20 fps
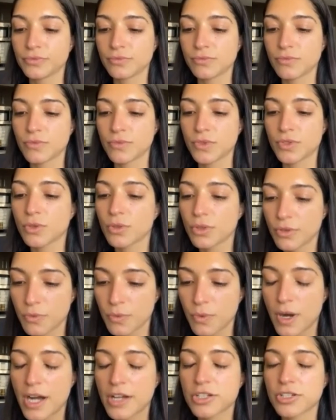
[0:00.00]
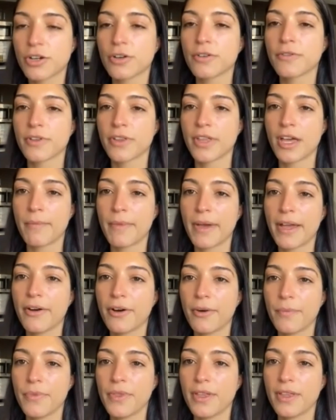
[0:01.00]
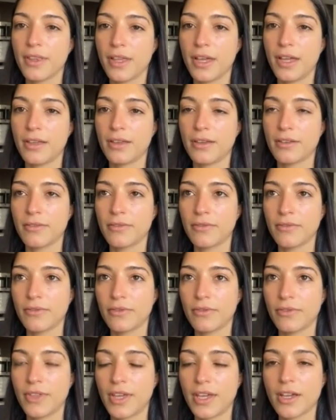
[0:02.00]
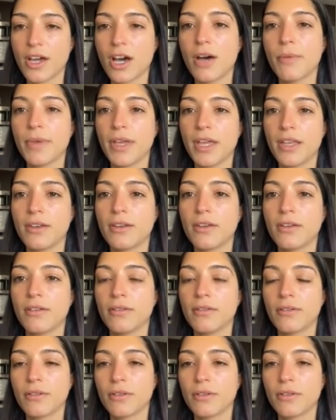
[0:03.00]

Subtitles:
sort of wash over them. I hope that like they come in